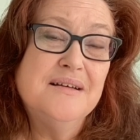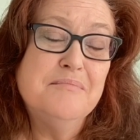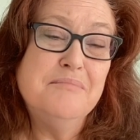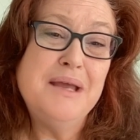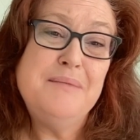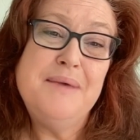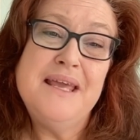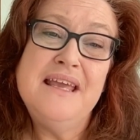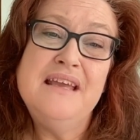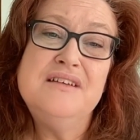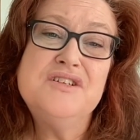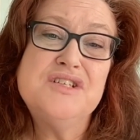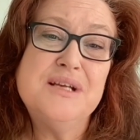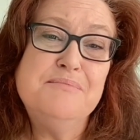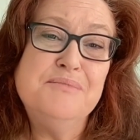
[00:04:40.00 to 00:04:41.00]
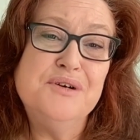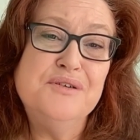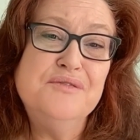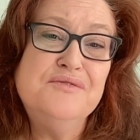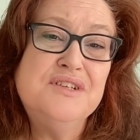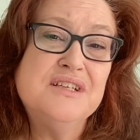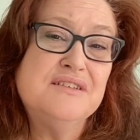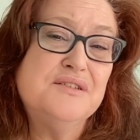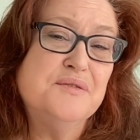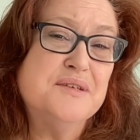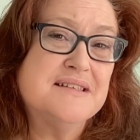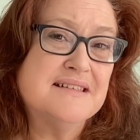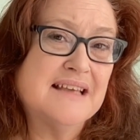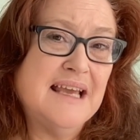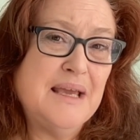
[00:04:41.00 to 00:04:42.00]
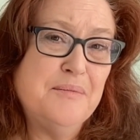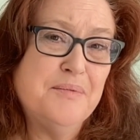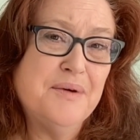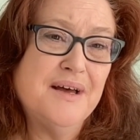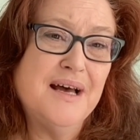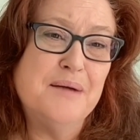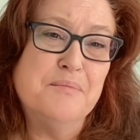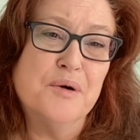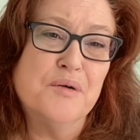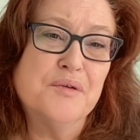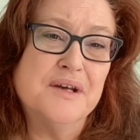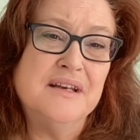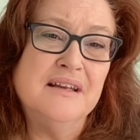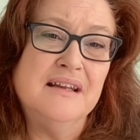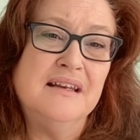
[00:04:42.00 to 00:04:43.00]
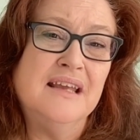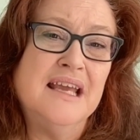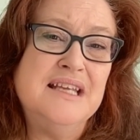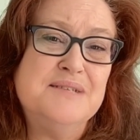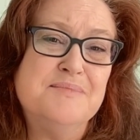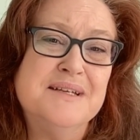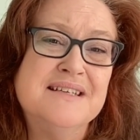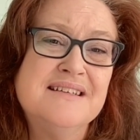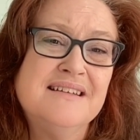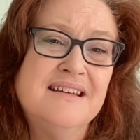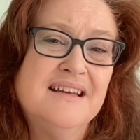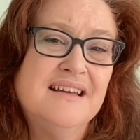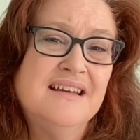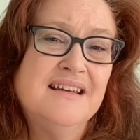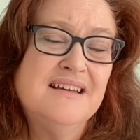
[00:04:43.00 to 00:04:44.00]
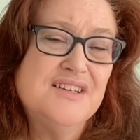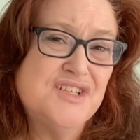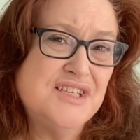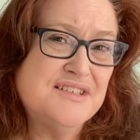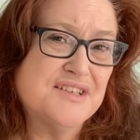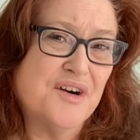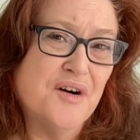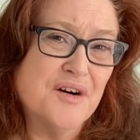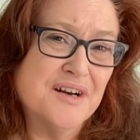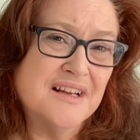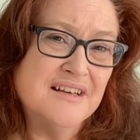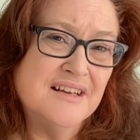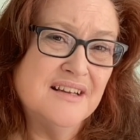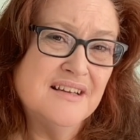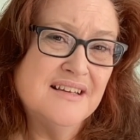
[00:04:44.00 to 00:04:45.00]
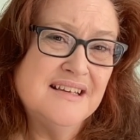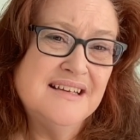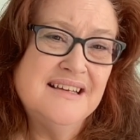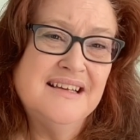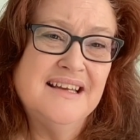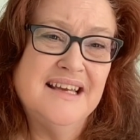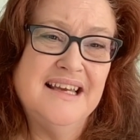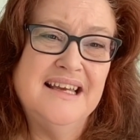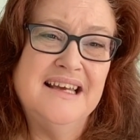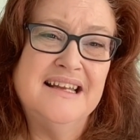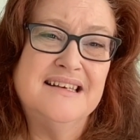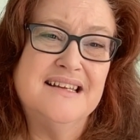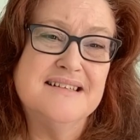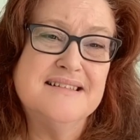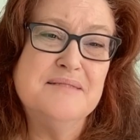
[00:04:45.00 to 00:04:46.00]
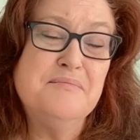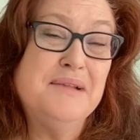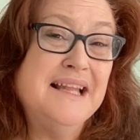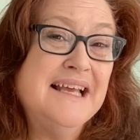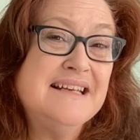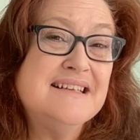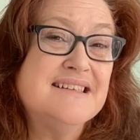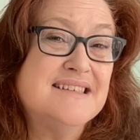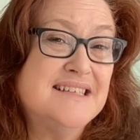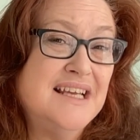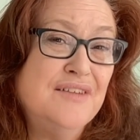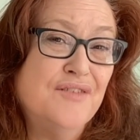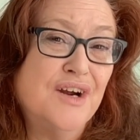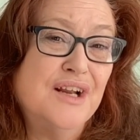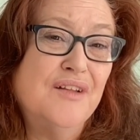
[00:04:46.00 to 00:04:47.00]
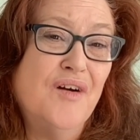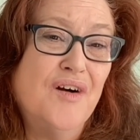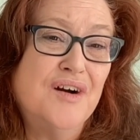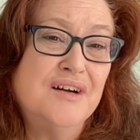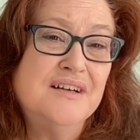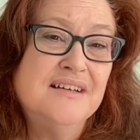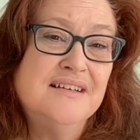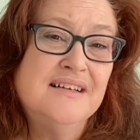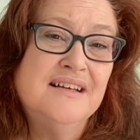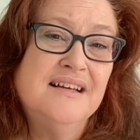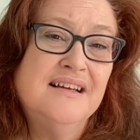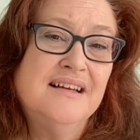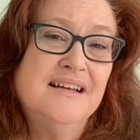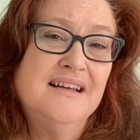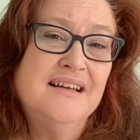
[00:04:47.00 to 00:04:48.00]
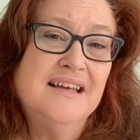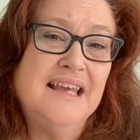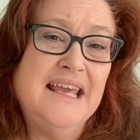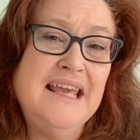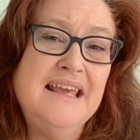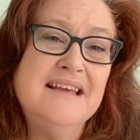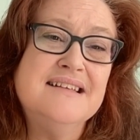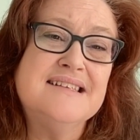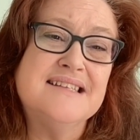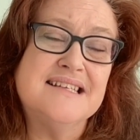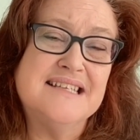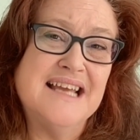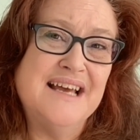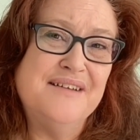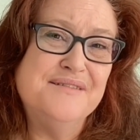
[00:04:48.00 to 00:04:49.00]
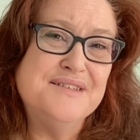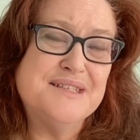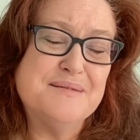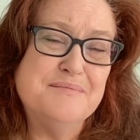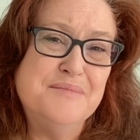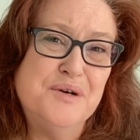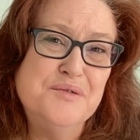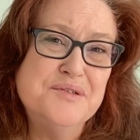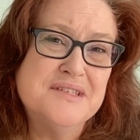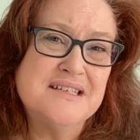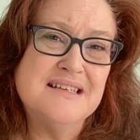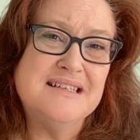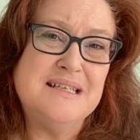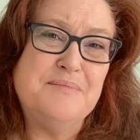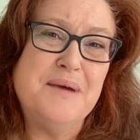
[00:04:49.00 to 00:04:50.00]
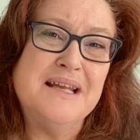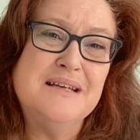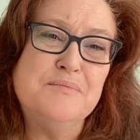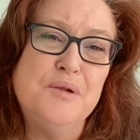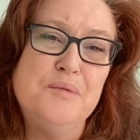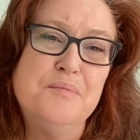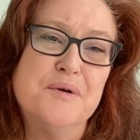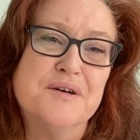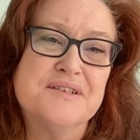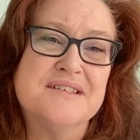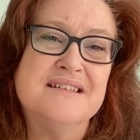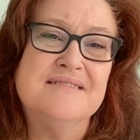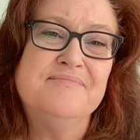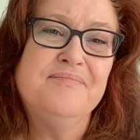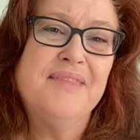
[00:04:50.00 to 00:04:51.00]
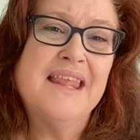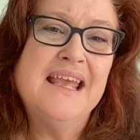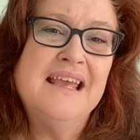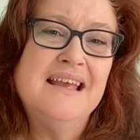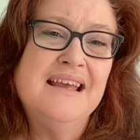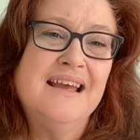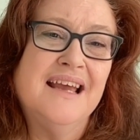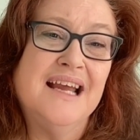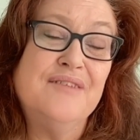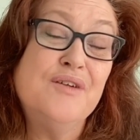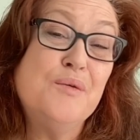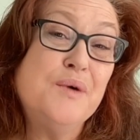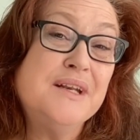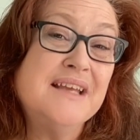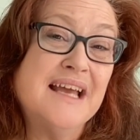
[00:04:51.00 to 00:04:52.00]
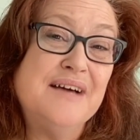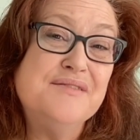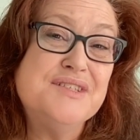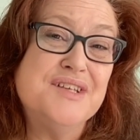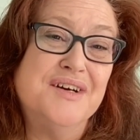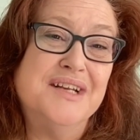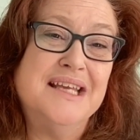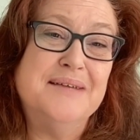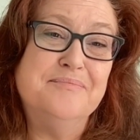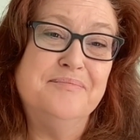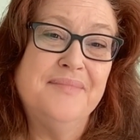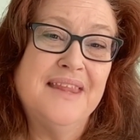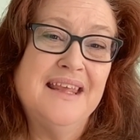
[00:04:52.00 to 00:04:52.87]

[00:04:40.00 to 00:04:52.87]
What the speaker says: Maybe she moved to escape a broken engagement. She's guarded and doesn't plan to stay very long. He is the town's most dependable person. Everyone counts on him.